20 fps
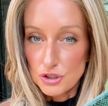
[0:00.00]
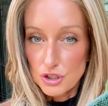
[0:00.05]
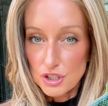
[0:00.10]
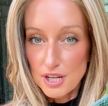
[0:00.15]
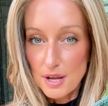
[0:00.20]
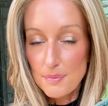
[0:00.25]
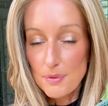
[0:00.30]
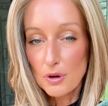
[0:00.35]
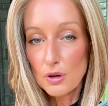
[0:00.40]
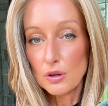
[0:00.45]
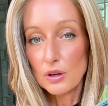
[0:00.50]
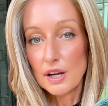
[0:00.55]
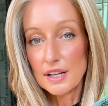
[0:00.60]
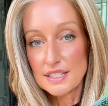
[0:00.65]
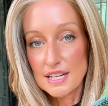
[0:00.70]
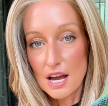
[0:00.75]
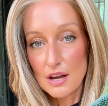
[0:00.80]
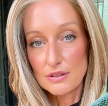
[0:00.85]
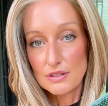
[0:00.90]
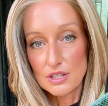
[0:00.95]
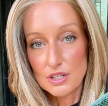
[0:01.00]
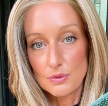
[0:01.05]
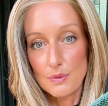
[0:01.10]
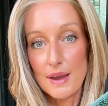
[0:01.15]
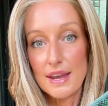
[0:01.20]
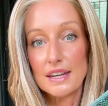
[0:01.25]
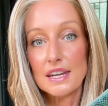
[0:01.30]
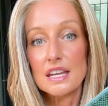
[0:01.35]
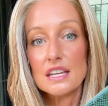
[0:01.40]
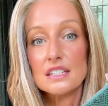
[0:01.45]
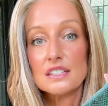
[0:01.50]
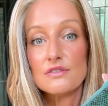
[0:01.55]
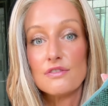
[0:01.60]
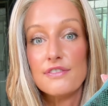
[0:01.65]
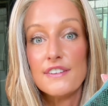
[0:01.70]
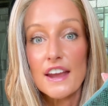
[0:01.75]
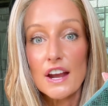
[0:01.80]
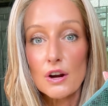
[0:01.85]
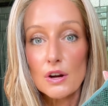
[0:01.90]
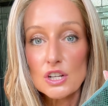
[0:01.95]
typical Italian suede is
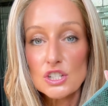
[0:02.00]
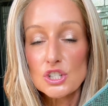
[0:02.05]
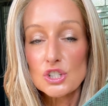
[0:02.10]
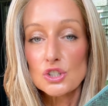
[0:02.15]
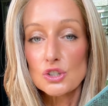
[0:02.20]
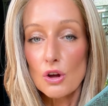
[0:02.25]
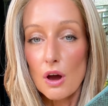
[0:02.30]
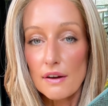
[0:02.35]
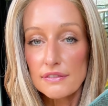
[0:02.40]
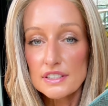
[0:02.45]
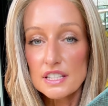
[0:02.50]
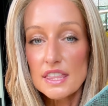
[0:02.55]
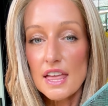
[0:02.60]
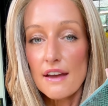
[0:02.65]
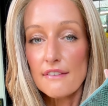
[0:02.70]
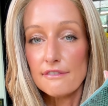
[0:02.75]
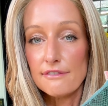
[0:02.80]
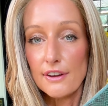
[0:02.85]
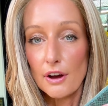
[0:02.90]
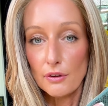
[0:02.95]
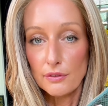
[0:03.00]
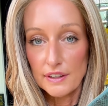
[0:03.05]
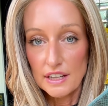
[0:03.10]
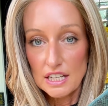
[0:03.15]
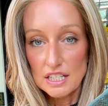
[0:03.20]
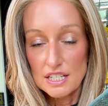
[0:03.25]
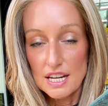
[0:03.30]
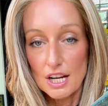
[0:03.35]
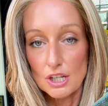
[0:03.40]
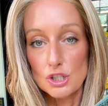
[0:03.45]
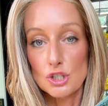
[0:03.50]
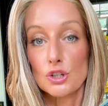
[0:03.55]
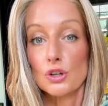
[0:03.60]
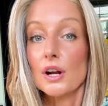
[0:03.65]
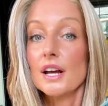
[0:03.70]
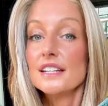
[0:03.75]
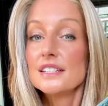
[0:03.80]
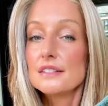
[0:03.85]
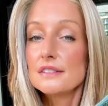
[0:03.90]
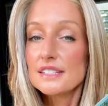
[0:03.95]
very soft, that velvety texture.
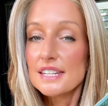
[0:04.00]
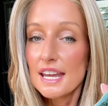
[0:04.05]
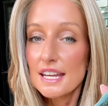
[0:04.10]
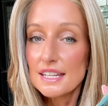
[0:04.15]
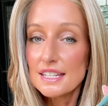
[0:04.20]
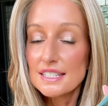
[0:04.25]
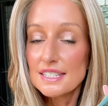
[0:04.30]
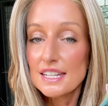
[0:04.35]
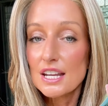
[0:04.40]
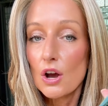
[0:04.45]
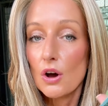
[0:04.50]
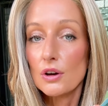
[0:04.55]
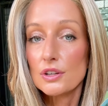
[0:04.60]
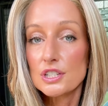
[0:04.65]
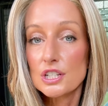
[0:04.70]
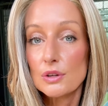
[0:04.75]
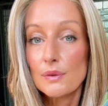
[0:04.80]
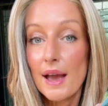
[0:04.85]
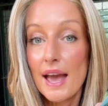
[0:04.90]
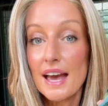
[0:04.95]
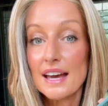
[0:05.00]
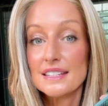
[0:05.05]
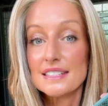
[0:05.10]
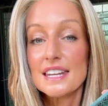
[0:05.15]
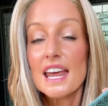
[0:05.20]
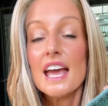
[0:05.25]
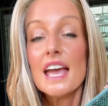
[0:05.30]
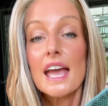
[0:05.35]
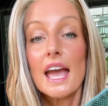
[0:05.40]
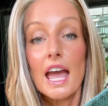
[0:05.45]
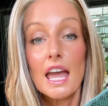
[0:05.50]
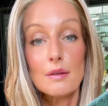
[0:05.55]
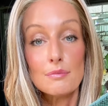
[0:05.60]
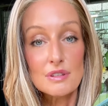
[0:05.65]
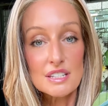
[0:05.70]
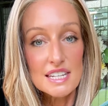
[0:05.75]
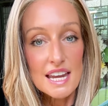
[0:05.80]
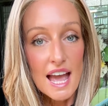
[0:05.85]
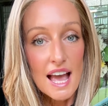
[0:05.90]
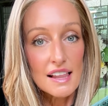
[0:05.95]
Take Easy also has a
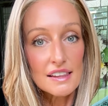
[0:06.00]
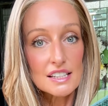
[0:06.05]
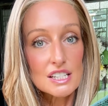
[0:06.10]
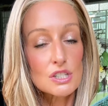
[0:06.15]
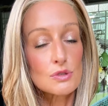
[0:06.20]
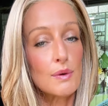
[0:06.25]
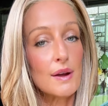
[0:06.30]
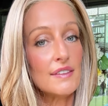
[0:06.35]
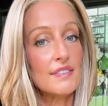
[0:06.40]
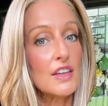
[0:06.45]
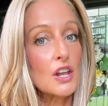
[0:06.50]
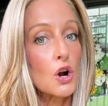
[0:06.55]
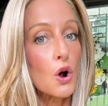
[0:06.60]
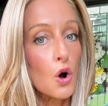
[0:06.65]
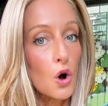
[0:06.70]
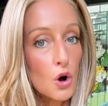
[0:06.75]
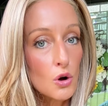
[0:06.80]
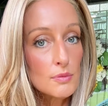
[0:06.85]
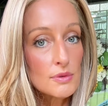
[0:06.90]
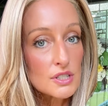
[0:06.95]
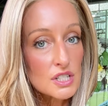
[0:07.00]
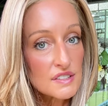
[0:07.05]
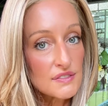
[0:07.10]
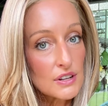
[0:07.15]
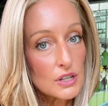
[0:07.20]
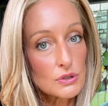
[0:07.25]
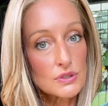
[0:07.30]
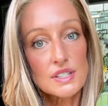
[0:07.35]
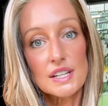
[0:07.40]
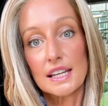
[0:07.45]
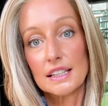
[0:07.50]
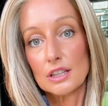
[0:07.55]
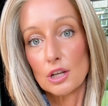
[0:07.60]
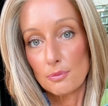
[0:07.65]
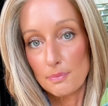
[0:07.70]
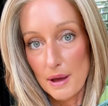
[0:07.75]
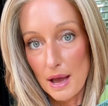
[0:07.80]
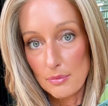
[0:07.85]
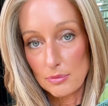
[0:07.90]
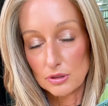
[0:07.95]
metallic suede that almost feels like
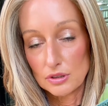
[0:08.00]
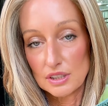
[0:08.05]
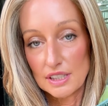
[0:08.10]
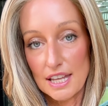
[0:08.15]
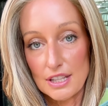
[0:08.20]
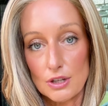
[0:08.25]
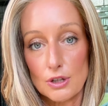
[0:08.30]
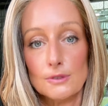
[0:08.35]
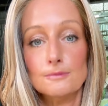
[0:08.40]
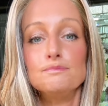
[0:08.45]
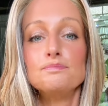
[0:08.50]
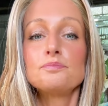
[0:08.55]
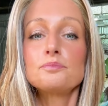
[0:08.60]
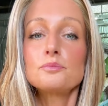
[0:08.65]
they're pebbled leather.